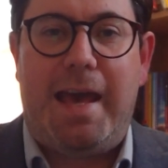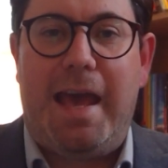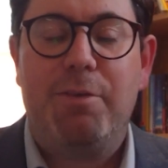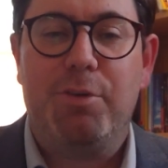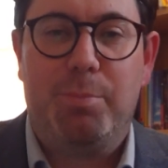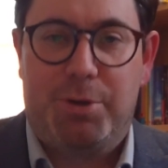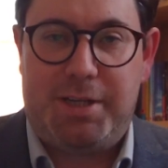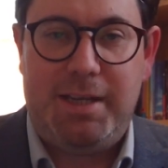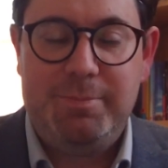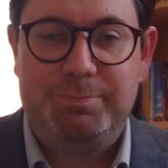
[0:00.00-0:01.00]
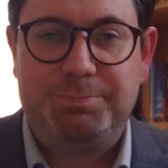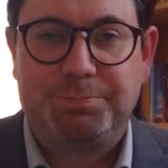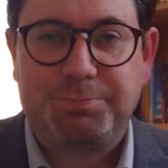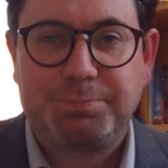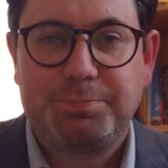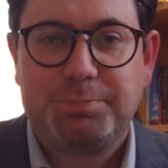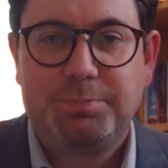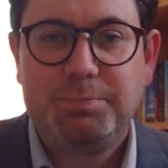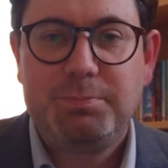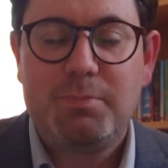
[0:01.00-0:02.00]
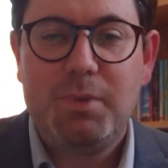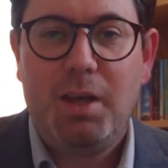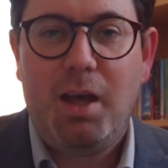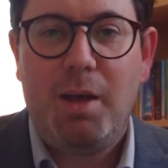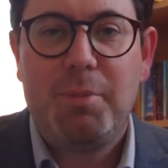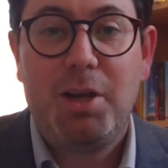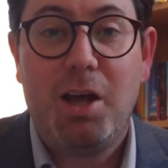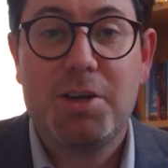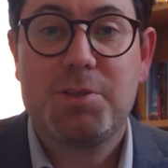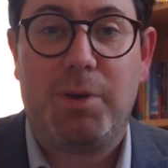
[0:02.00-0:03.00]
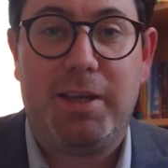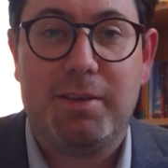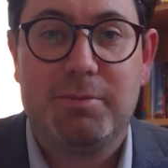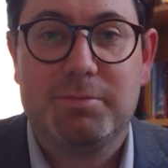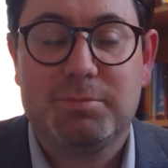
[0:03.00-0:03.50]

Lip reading: everybody last week.